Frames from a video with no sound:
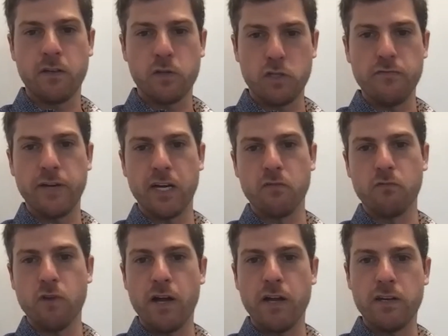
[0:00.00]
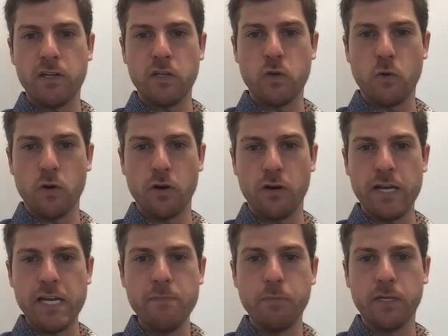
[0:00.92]
So you've got to run your
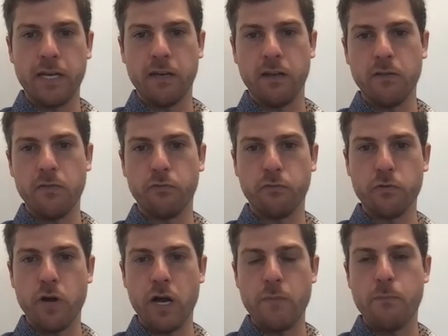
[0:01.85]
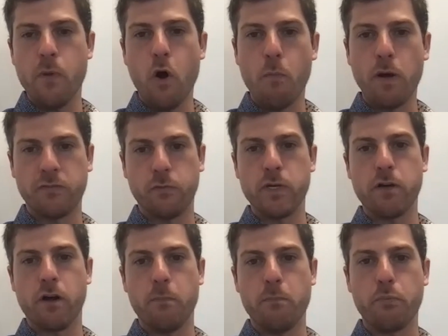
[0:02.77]
input data through a whole bunch of what we
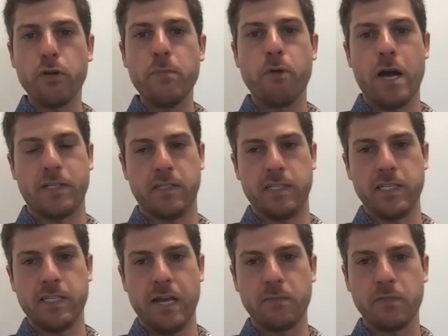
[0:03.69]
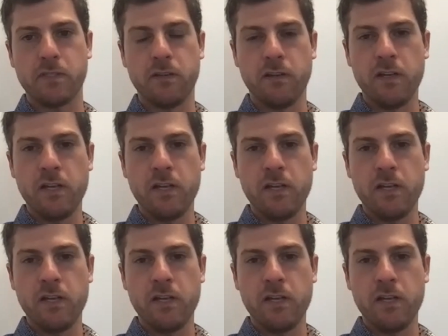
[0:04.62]
call pre-processing steps.